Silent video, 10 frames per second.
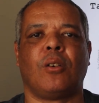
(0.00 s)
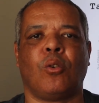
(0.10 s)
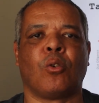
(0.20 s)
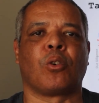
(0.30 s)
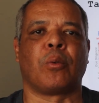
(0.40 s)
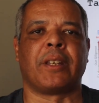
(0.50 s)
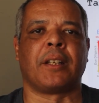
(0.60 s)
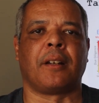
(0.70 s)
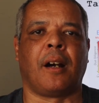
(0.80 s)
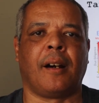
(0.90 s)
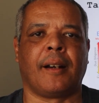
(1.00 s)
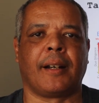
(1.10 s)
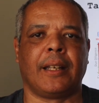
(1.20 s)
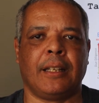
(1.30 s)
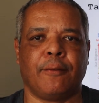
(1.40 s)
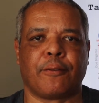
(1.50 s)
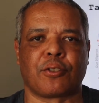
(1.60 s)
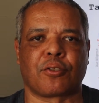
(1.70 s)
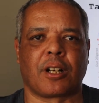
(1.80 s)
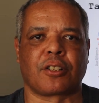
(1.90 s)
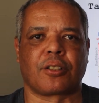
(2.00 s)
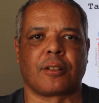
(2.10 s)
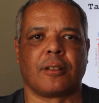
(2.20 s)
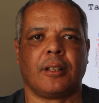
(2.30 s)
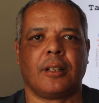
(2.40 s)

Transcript: or within our infrastructure.